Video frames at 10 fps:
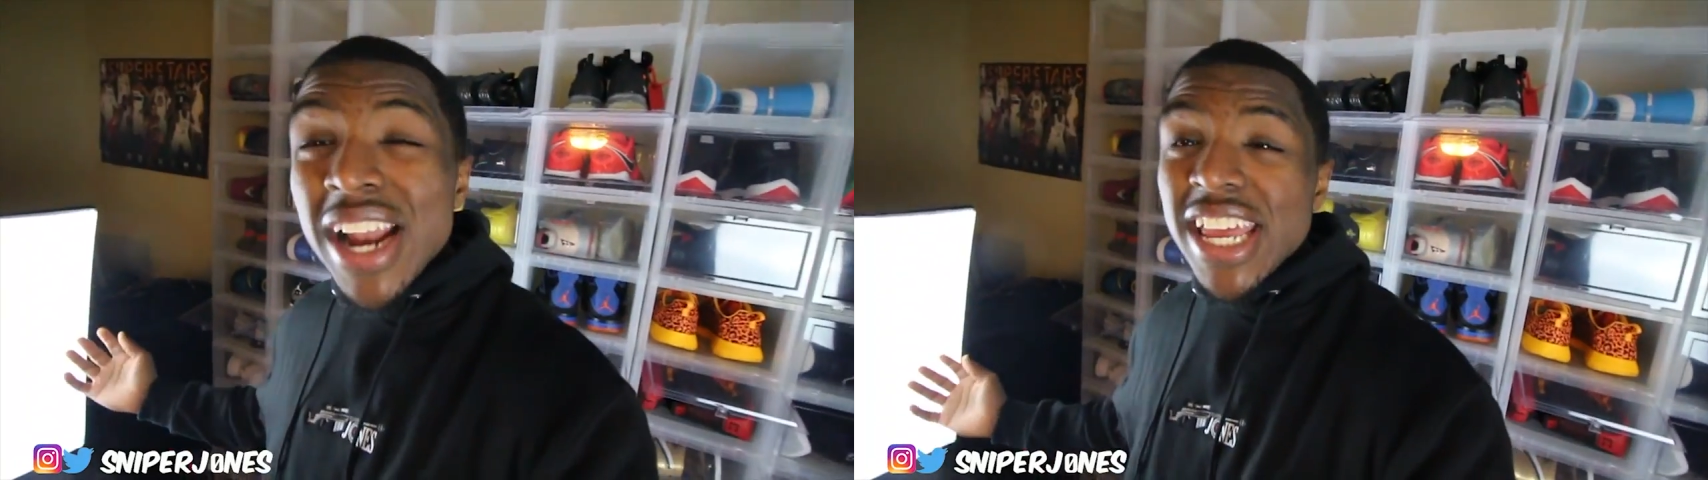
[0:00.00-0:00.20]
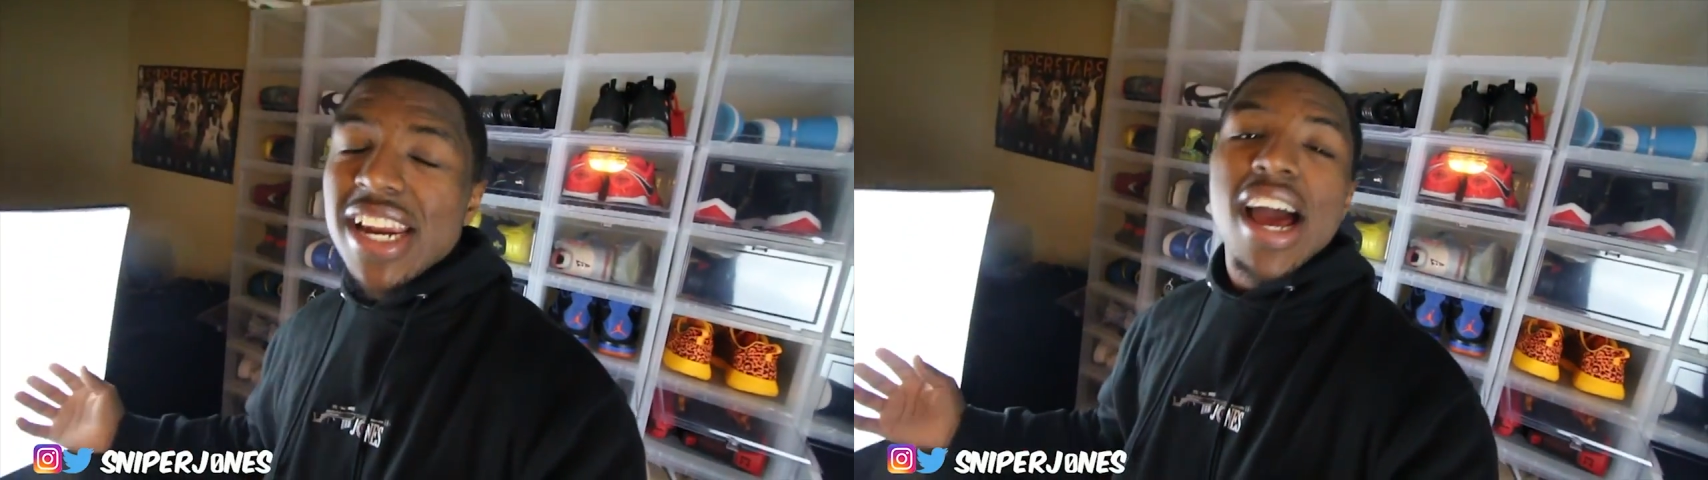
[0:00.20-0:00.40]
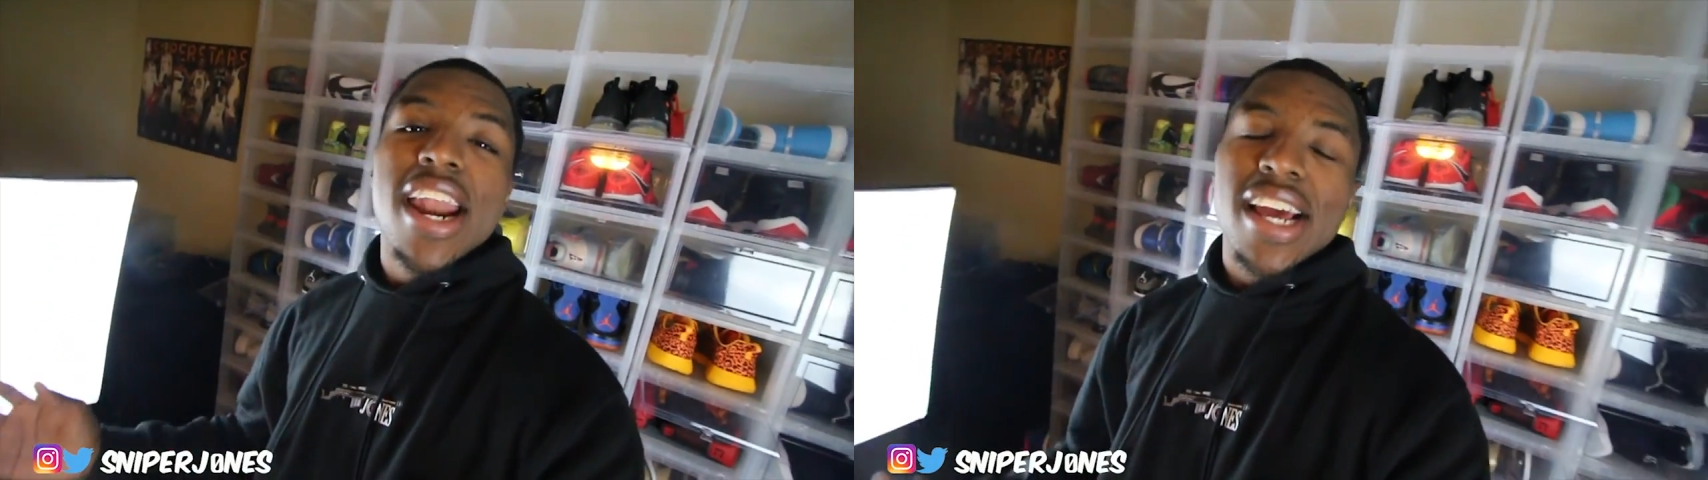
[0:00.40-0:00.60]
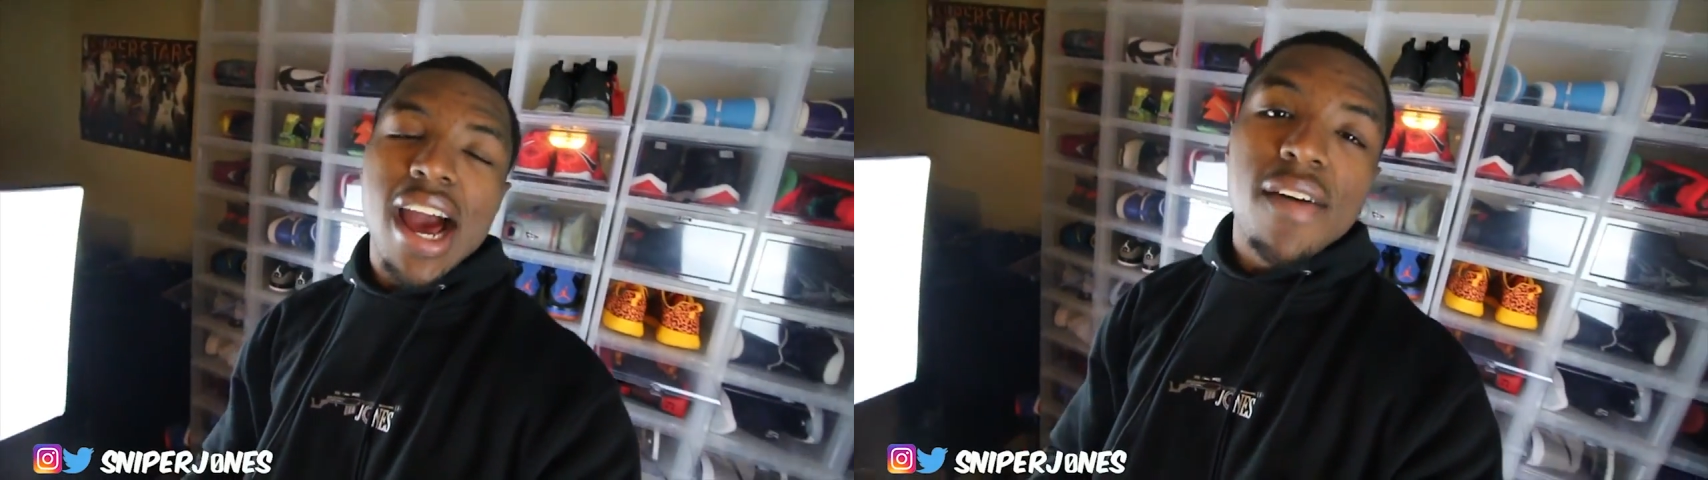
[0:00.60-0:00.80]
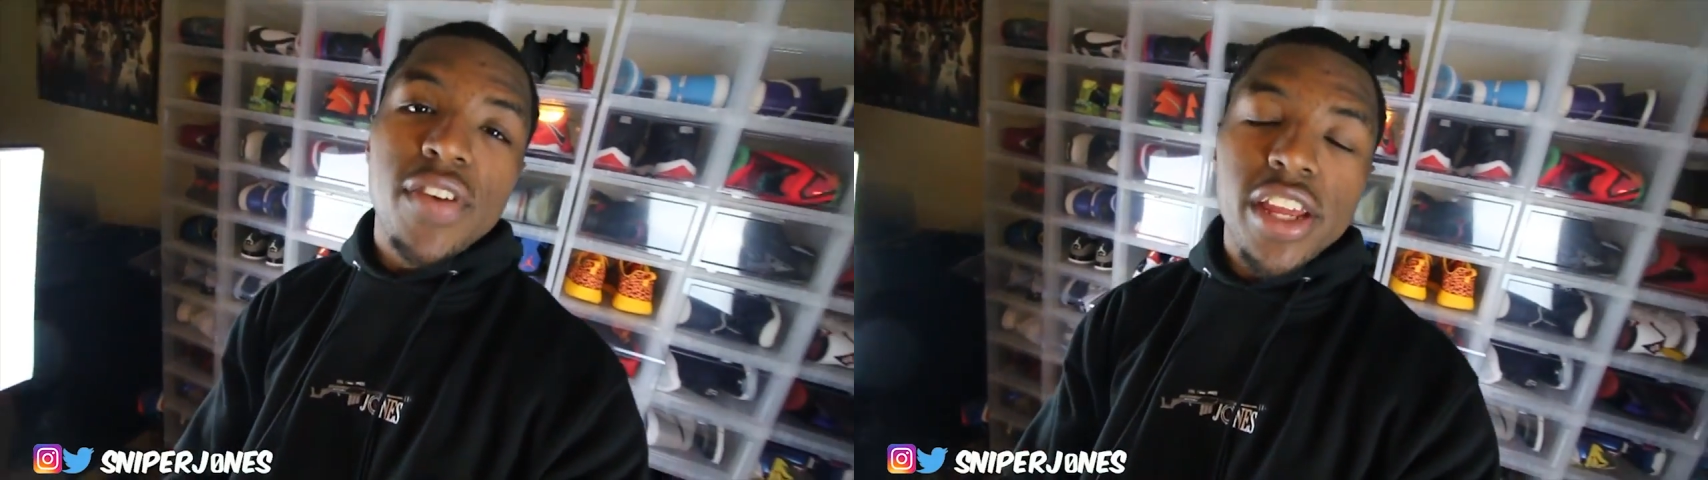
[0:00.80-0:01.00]
I did a how to
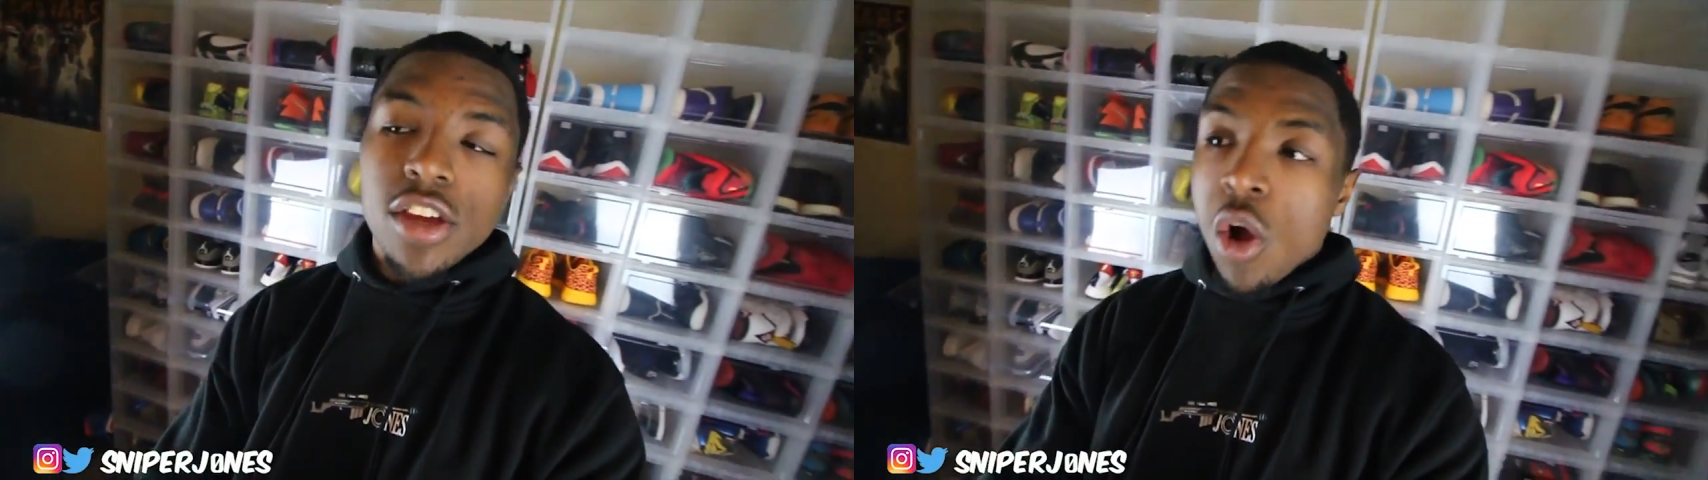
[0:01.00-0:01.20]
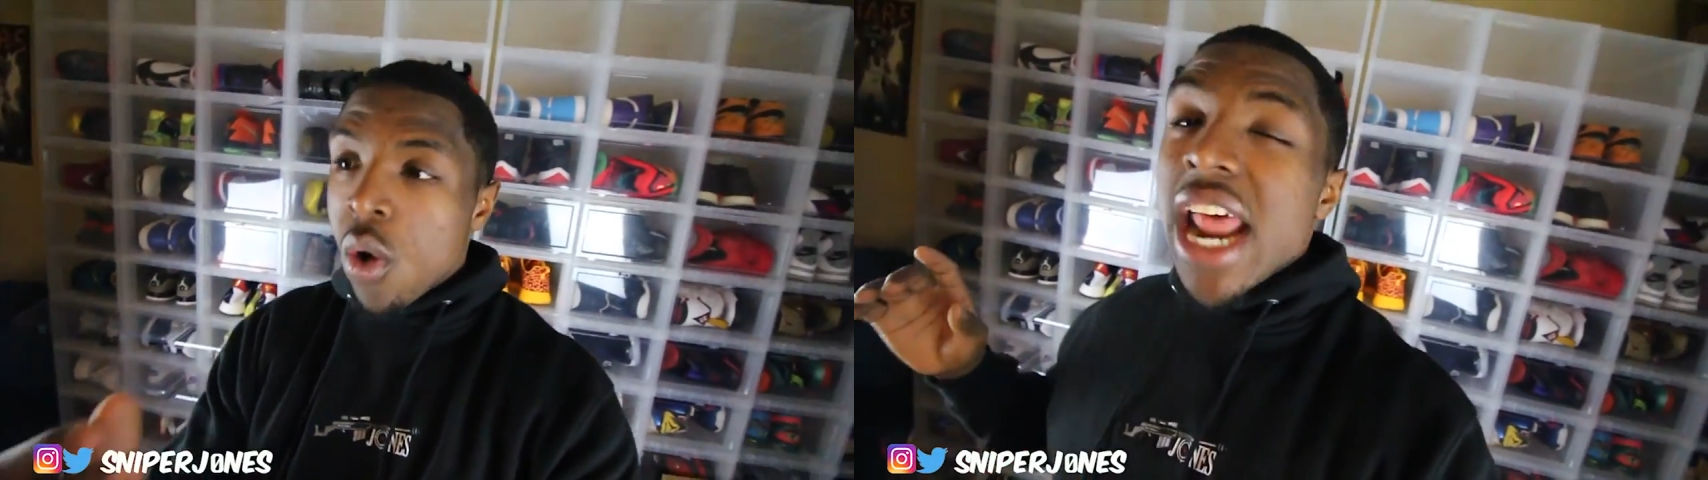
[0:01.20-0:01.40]
cop video.